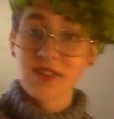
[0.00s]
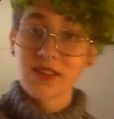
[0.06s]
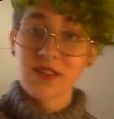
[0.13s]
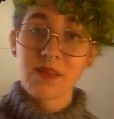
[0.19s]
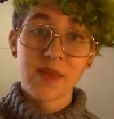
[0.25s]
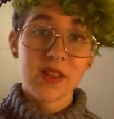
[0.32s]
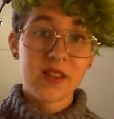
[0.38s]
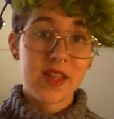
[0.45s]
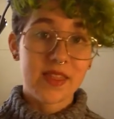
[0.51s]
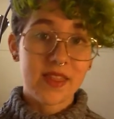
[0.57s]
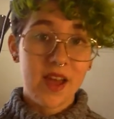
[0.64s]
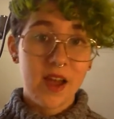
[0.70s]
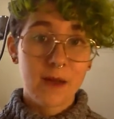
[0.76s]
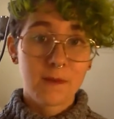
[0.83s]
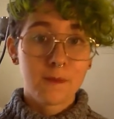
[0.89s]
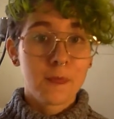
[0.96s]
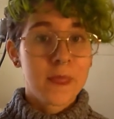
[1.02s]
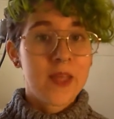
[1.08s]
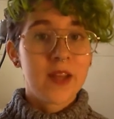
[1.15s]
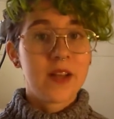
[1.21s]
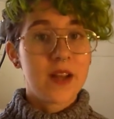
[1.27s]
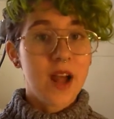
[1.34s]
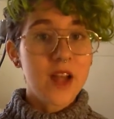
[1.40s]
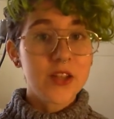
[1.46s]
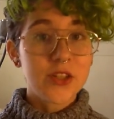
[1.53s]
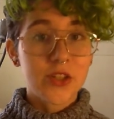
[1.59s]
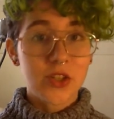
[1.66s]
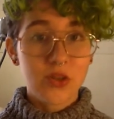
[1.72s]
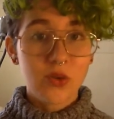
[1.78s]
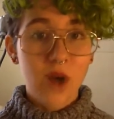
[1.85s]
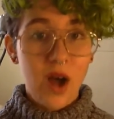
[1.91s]
something like that. Not
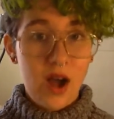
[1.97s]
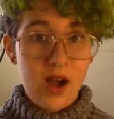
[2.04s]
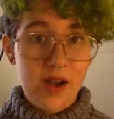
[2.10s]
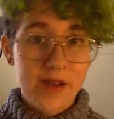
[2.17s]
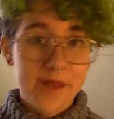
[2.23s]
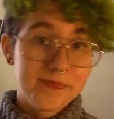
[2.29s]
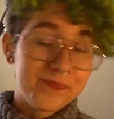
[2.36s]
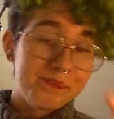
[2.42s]
too hot,